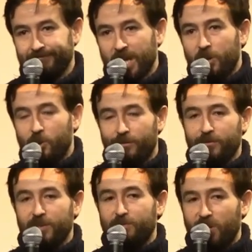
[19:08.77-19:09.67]
You have a
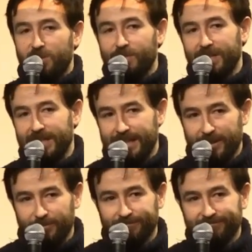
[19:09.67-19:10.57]
responsibility
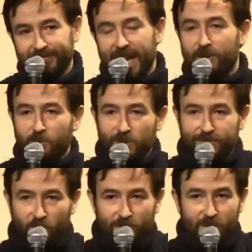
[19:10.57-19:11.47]
here. Equinor's
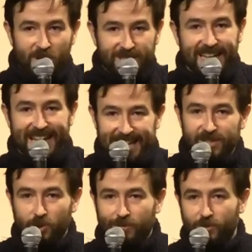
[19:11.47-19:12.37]
foreign policy is
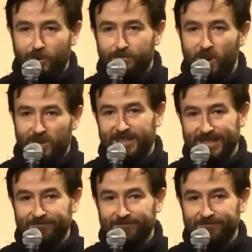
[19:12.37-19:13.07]
your foreign policy.